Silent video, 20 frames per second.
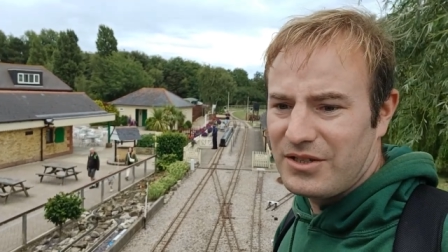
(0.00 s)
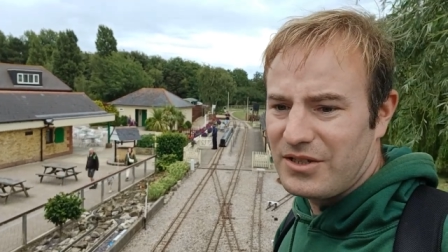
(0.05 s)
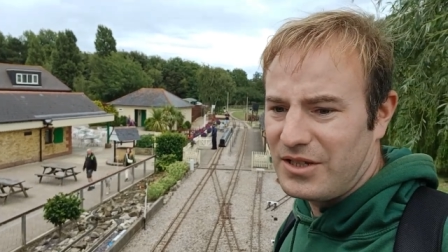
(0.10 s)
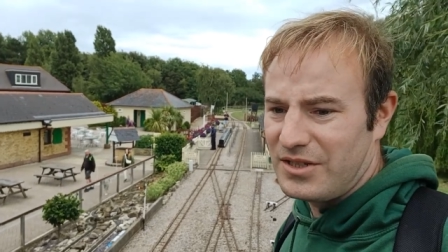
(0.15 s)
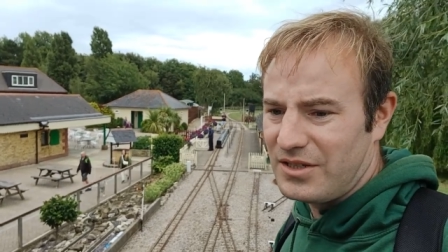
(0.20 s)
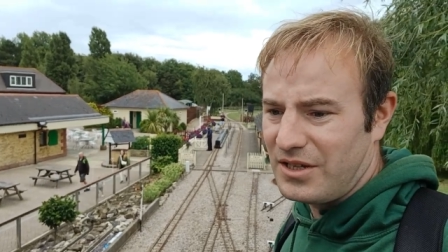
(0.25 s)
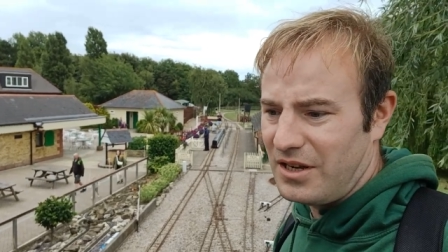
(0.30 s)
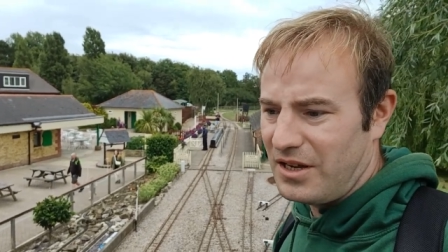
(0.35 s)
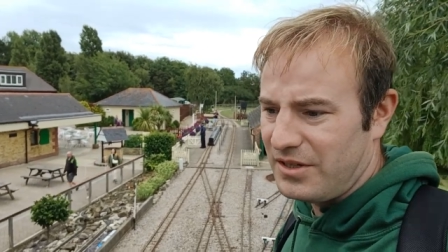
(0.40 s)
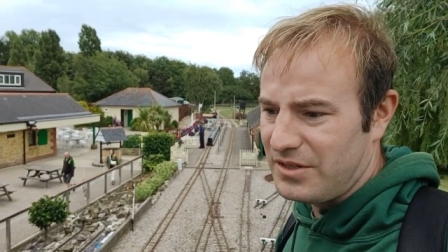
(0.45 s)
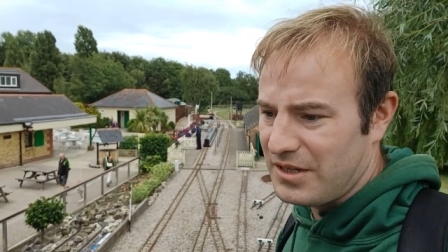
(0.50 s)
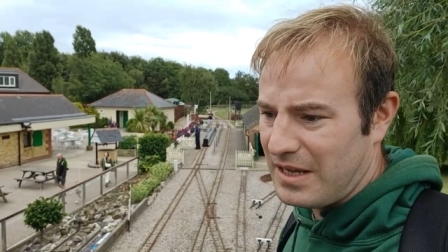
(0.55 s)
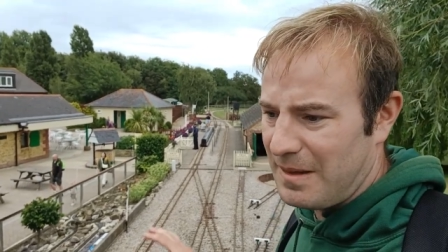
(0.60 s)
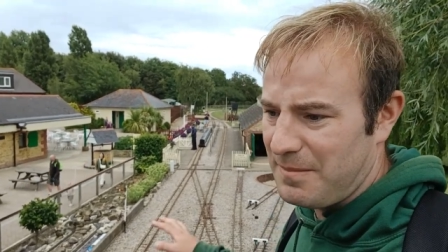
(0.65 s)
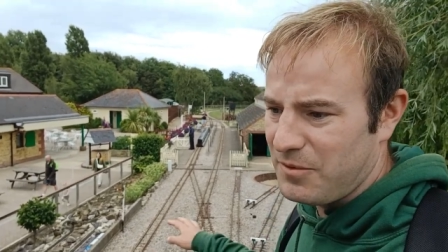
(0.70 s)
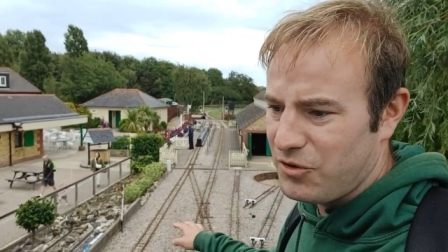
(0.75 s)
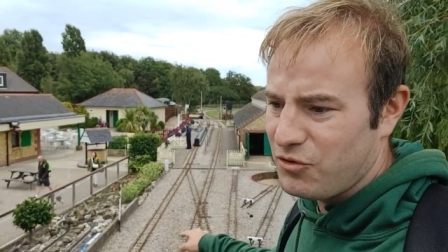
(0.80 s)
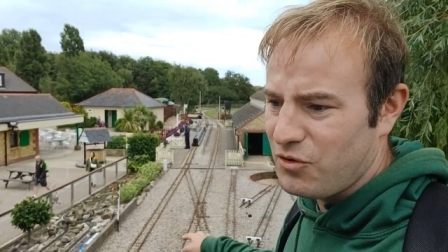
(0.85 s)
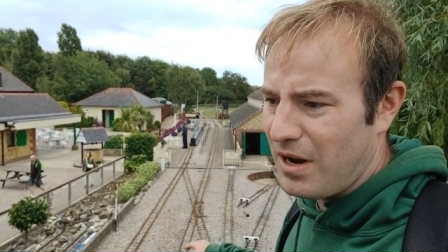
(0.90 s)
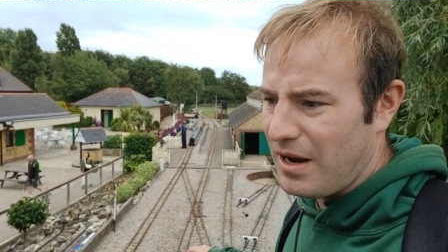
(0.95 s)
since I last came.
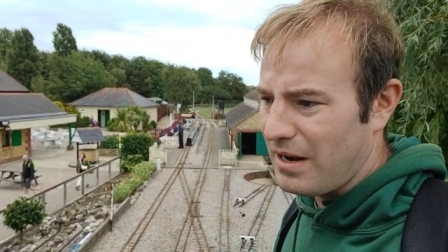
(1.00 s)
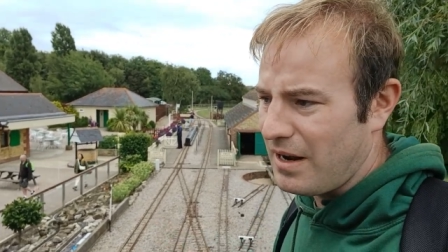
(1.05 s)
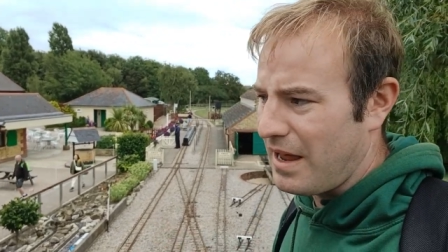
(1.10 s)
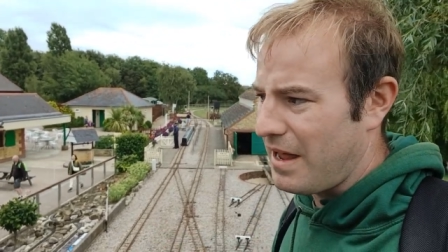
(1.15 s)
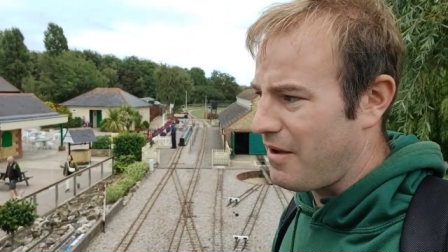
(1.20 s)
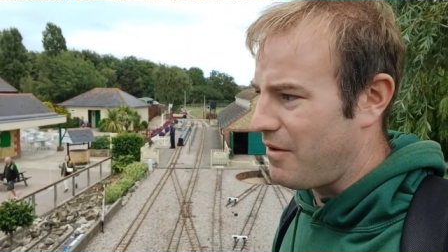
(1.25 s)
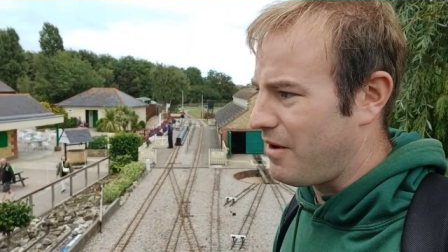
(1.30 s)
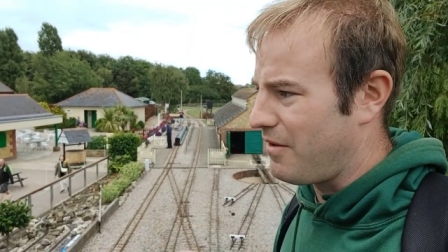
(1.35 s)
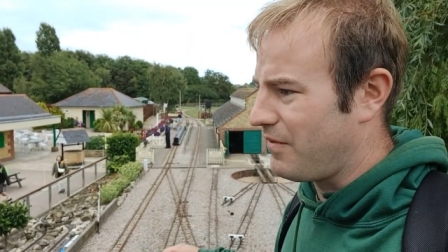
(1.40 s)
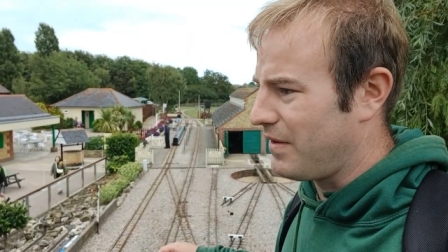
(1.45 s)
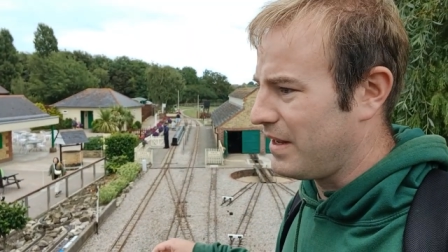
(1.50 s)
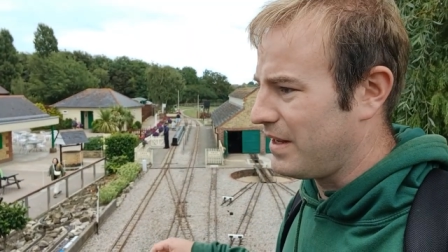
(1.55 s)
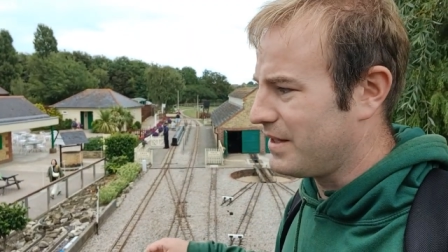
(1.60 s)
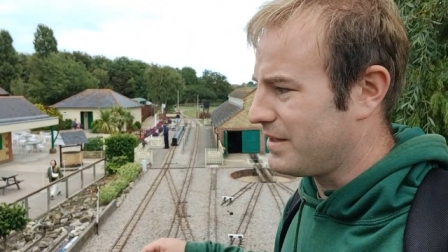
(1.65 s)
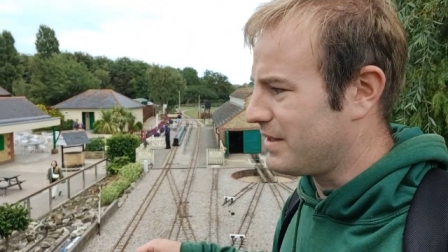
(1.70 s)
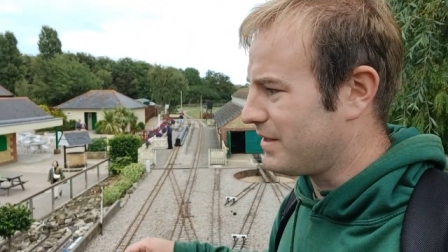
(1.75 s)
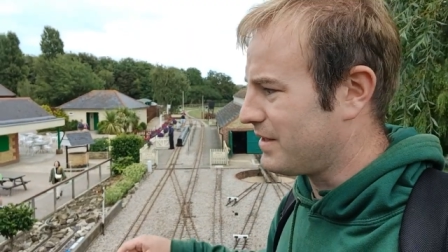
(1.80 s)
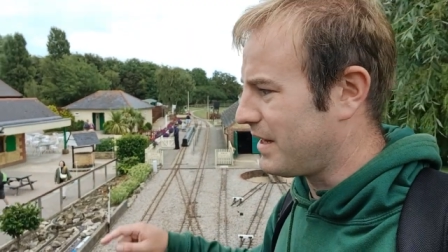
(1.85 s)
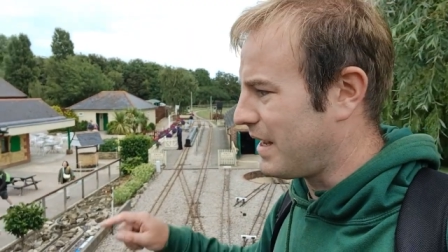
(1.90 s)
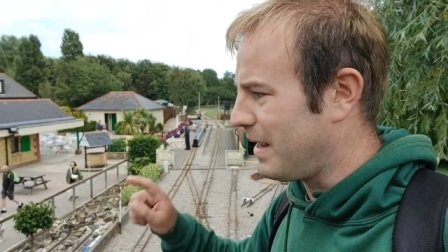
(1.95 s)
The track layout I think is
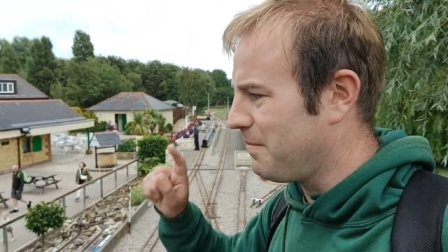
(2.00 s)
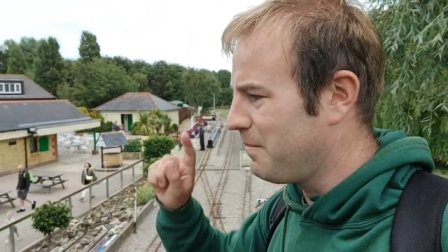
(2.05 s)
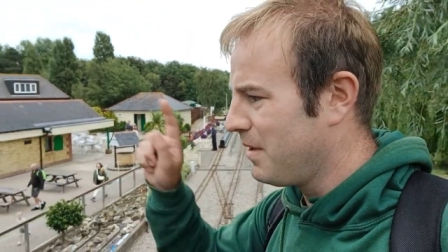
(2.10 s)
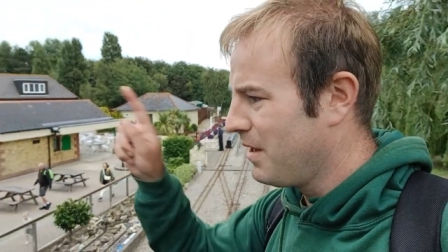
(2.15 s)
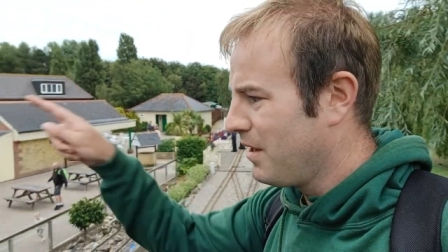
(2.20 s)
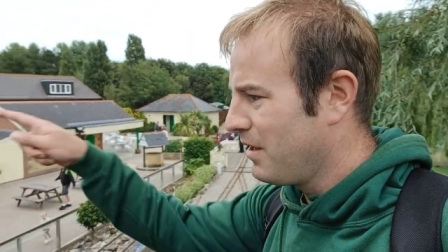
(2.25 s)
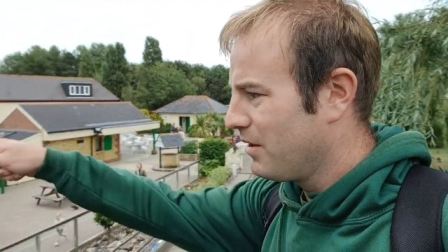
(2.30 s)
the same.